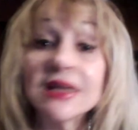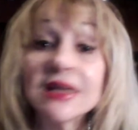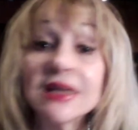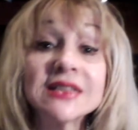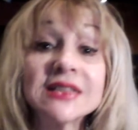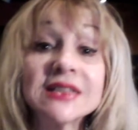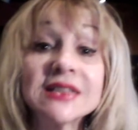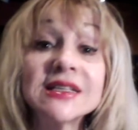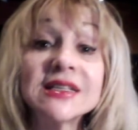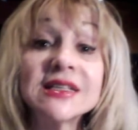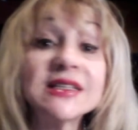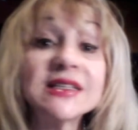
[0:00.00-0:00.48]

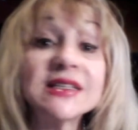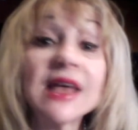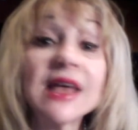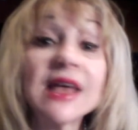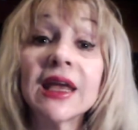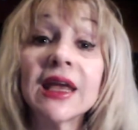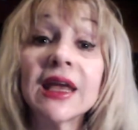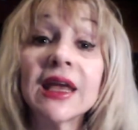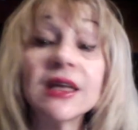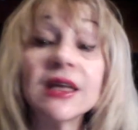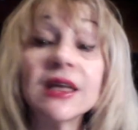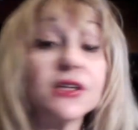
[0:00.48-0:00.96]
Since I
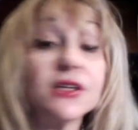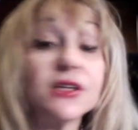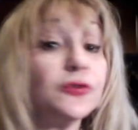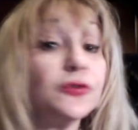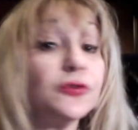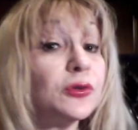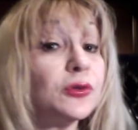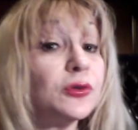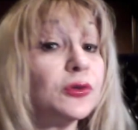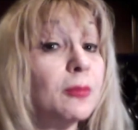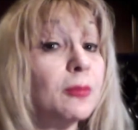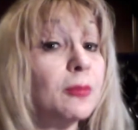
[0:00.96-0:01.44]

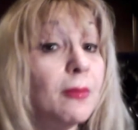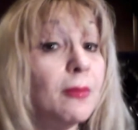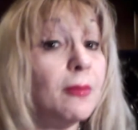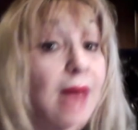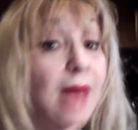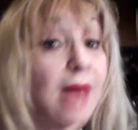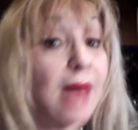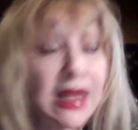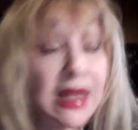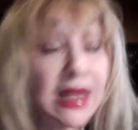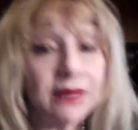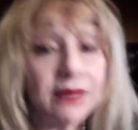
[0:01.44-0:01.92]
interviewed
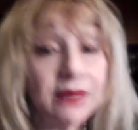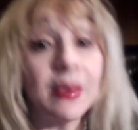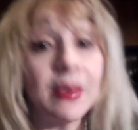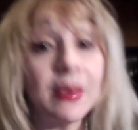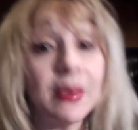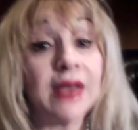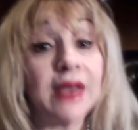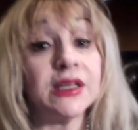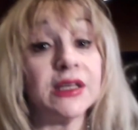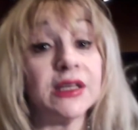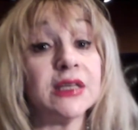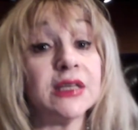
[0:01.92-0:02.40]
many,
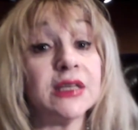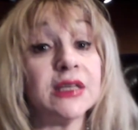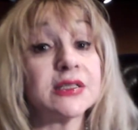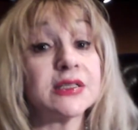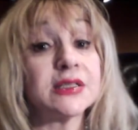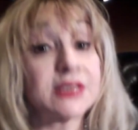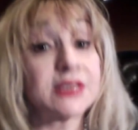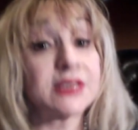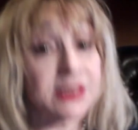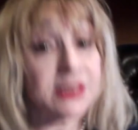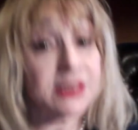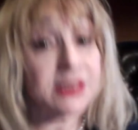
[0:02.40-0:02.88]
many
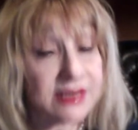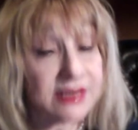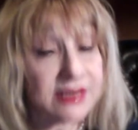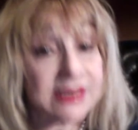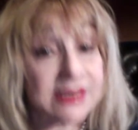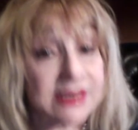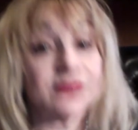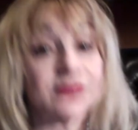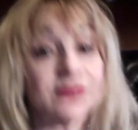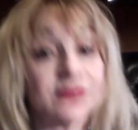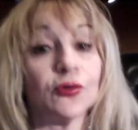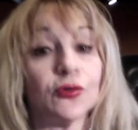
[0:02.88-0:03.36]

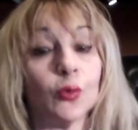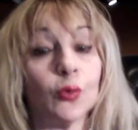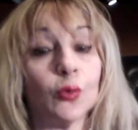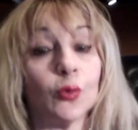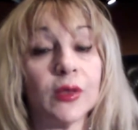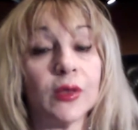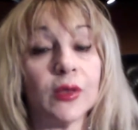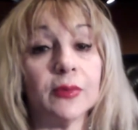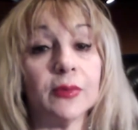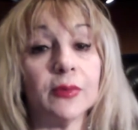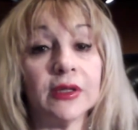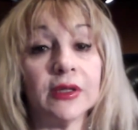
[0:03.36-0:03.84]
successful
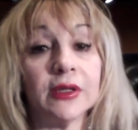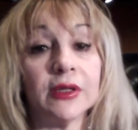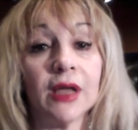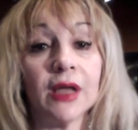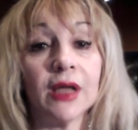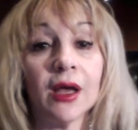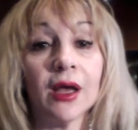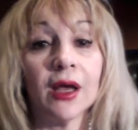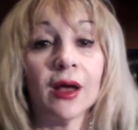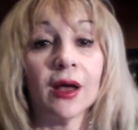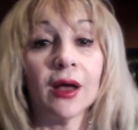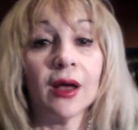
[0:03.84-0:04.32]
women
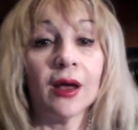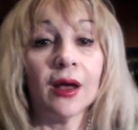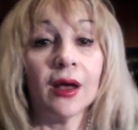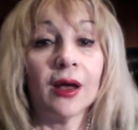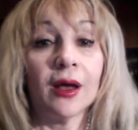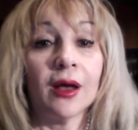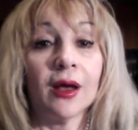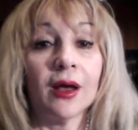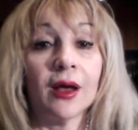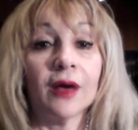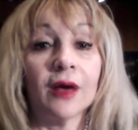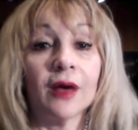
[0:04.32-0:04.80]

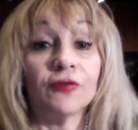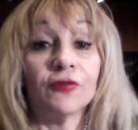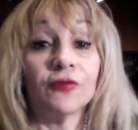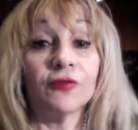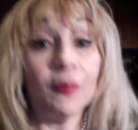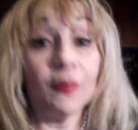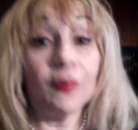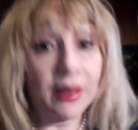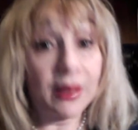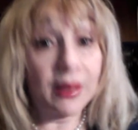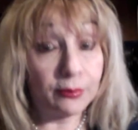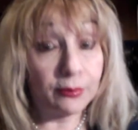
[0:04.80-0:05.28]
for
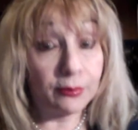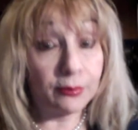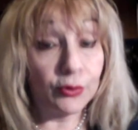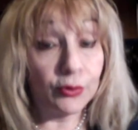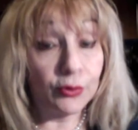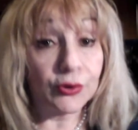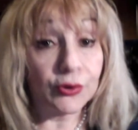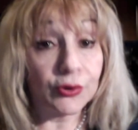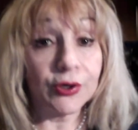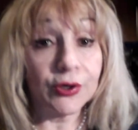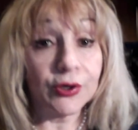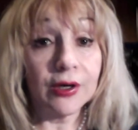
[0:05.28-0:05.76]
my
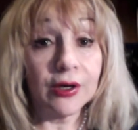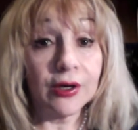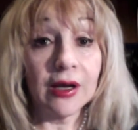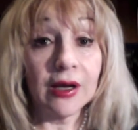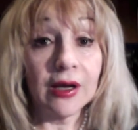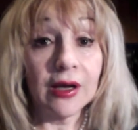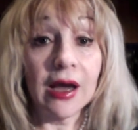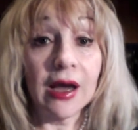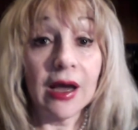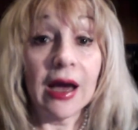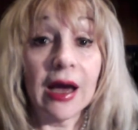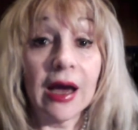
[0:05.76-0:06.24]
book,
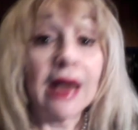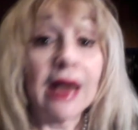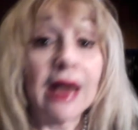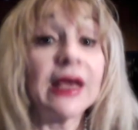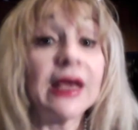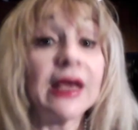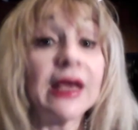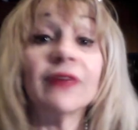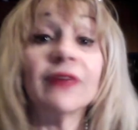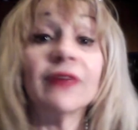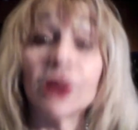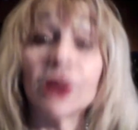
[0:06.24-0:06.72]
I
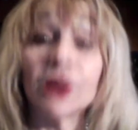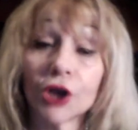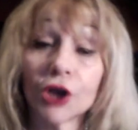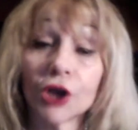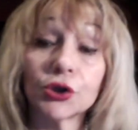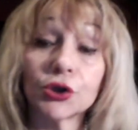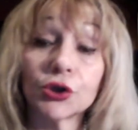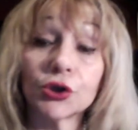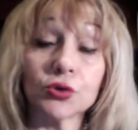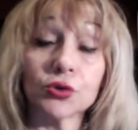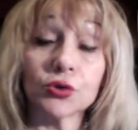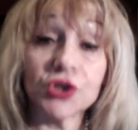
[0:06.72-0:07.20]
have a
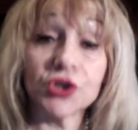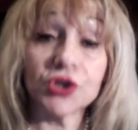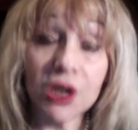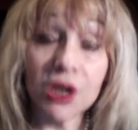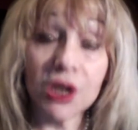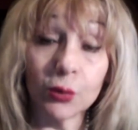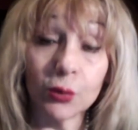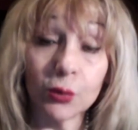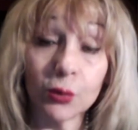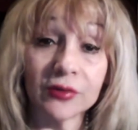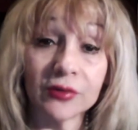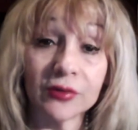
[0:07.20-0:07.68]
lot to
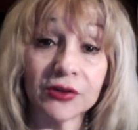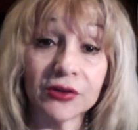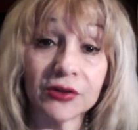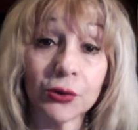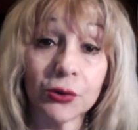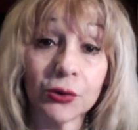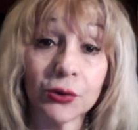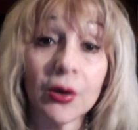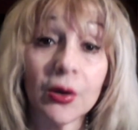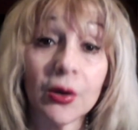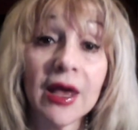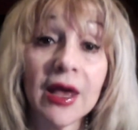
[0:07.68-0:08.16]
share with
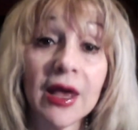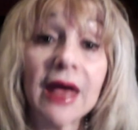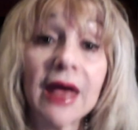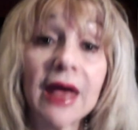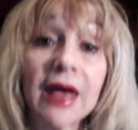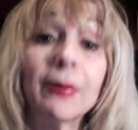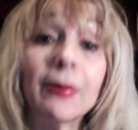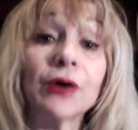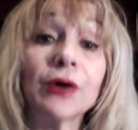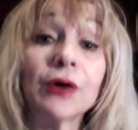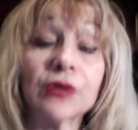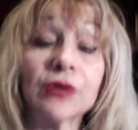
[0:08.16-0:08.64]
you
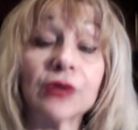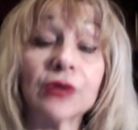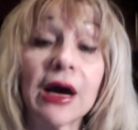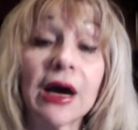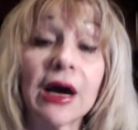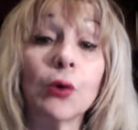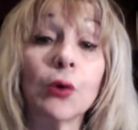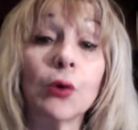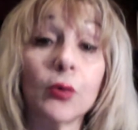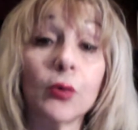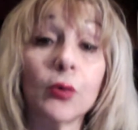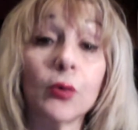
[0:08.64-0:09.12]
about
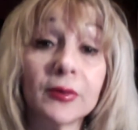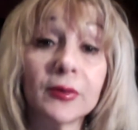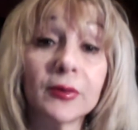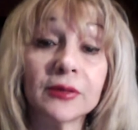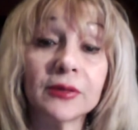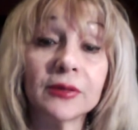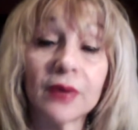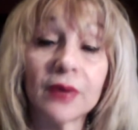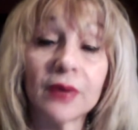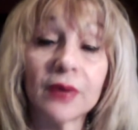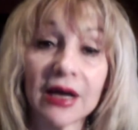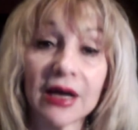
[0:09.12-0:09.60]
how
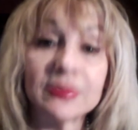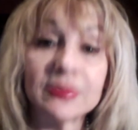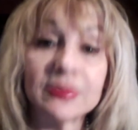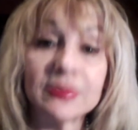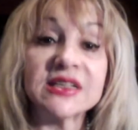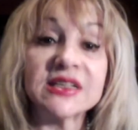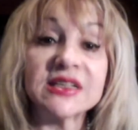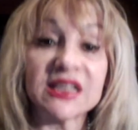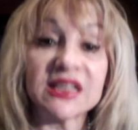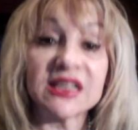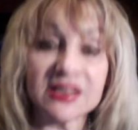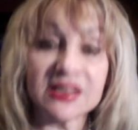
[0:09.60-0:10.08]
women become a
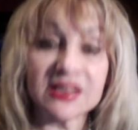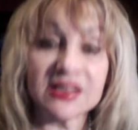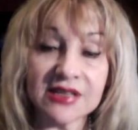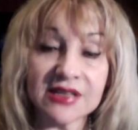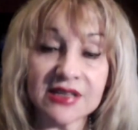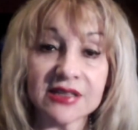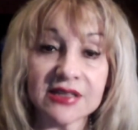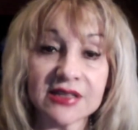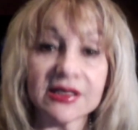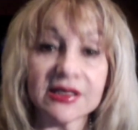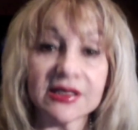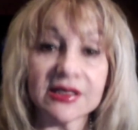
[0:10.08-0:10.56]

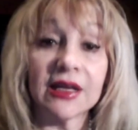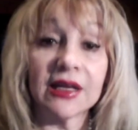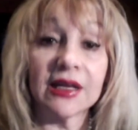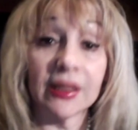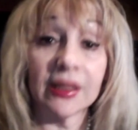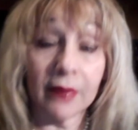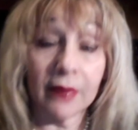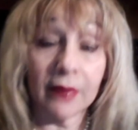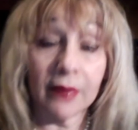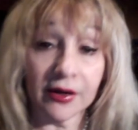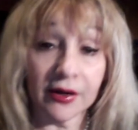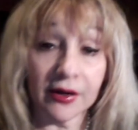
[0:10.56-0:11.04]
success in
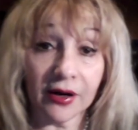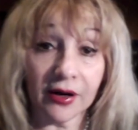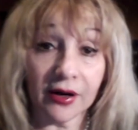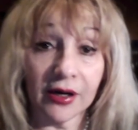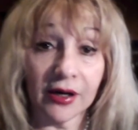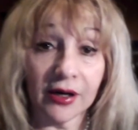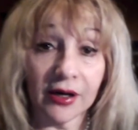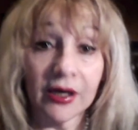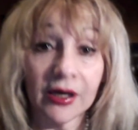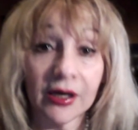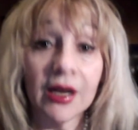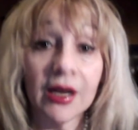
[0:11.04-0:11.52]

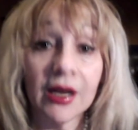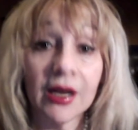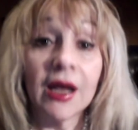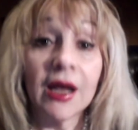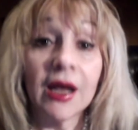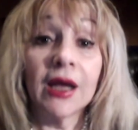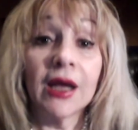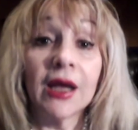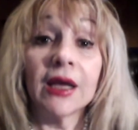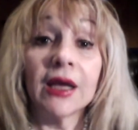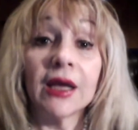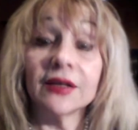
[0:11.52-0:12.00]
America
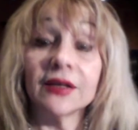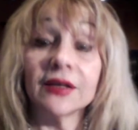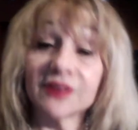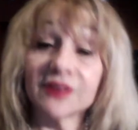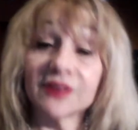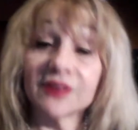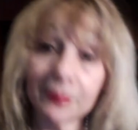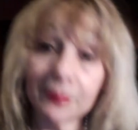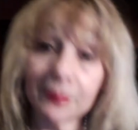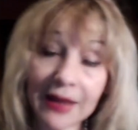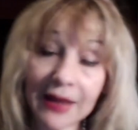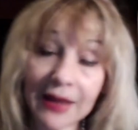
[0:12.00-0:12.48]
in
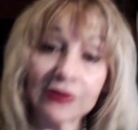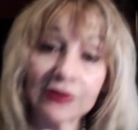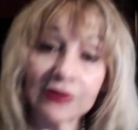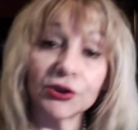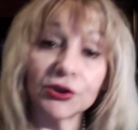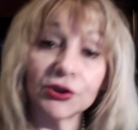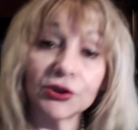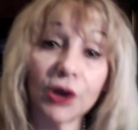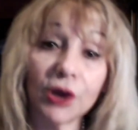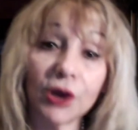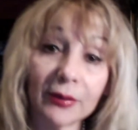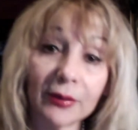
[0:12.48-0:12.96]
the
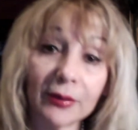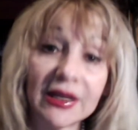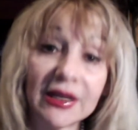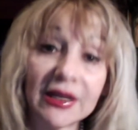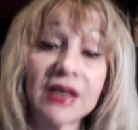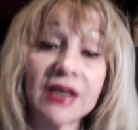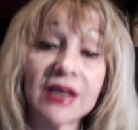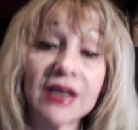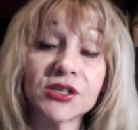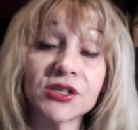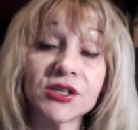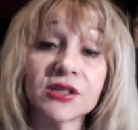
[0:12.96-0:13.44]

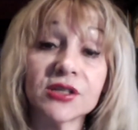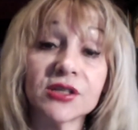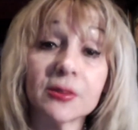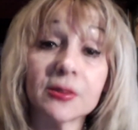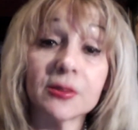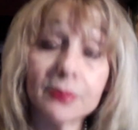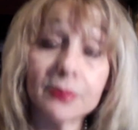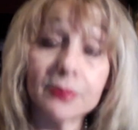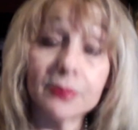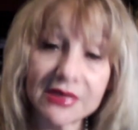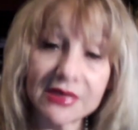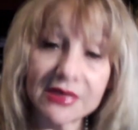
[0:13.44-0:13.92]
male-dominated
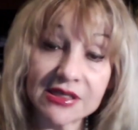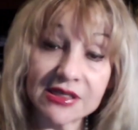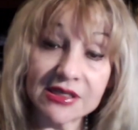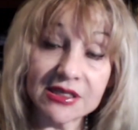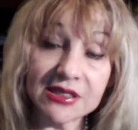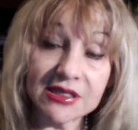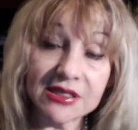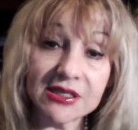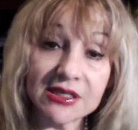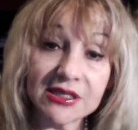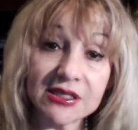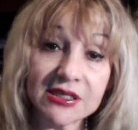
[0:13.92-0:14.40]

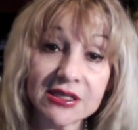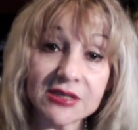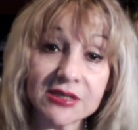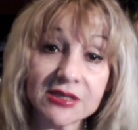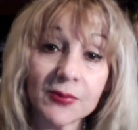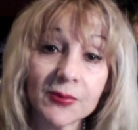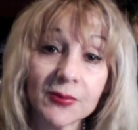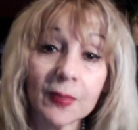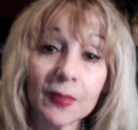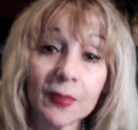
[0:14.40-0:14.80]
businesses,